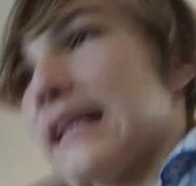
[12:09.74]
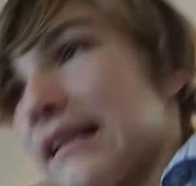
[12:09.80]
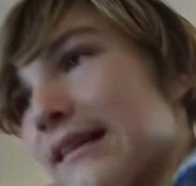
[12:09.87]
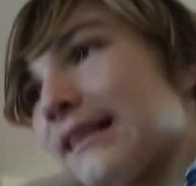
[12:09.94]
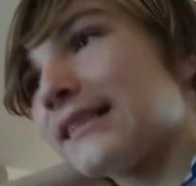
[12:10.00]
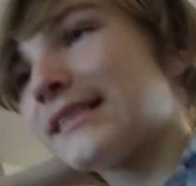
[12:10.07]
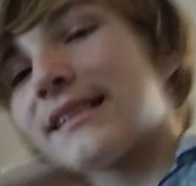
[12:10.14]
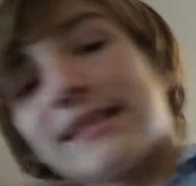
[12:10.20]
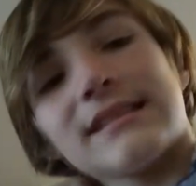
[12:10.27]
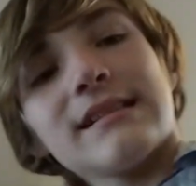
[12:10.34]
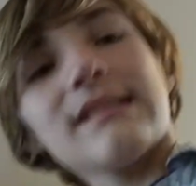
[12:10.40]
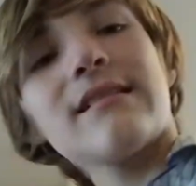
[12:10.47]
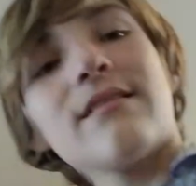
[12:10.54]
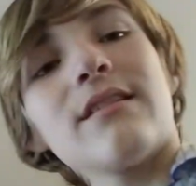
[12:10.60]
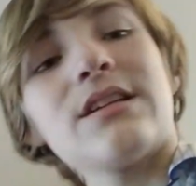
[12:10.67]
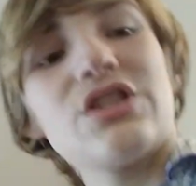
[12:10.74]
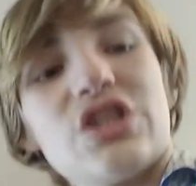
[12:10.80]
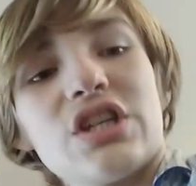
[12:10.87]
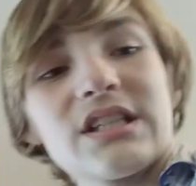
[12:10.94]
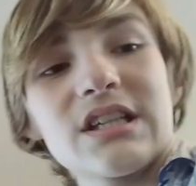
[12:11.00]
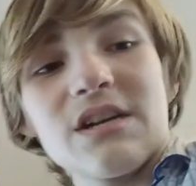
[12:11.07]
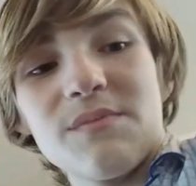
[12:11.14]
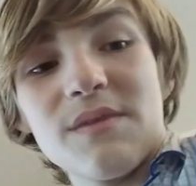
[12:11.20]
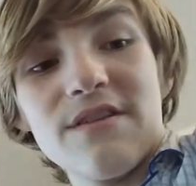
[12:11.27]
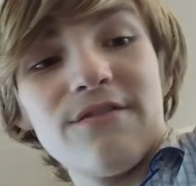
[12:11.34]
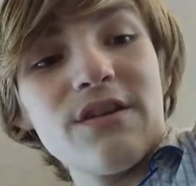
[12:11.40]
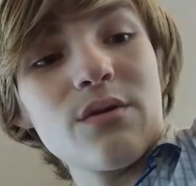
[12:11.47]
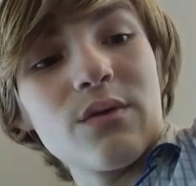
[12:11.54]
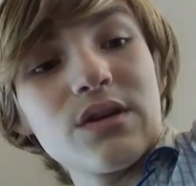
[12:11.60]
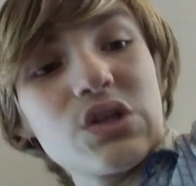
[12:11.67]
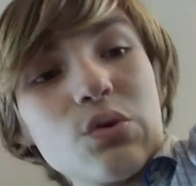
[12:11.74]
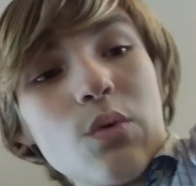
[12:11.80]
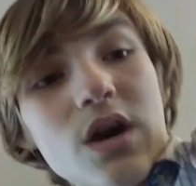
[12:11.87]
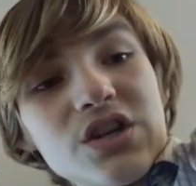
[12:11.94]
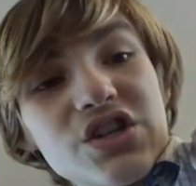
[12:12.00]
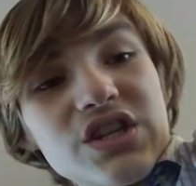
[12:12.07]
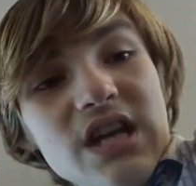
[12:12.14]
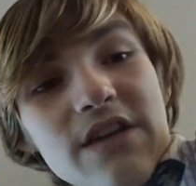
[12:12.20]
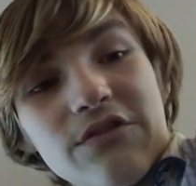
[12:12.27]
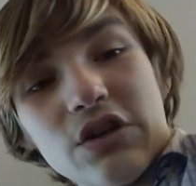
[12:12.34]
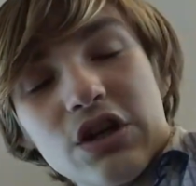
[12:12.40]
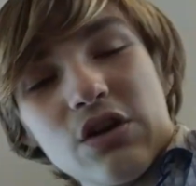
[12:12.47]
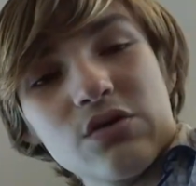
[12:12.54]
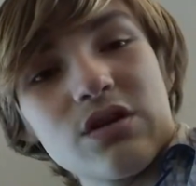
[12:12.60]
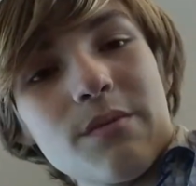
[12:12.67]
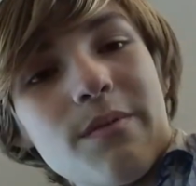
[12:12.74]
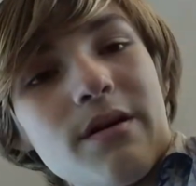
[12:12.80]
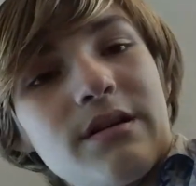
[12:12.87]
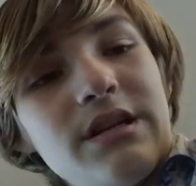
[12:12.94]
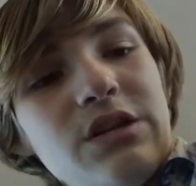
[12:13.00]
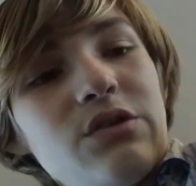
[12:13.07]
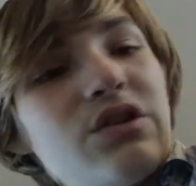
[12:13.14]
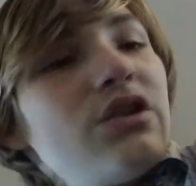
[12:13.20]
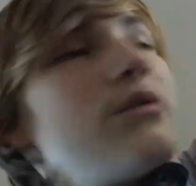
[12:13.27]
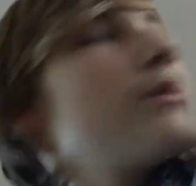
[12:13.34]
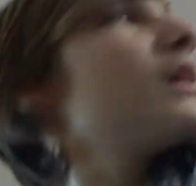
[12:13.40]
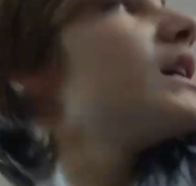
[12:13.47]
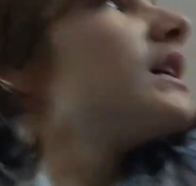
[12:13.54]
Because it's just going to be viewers who watch this after it goes up on YouTube.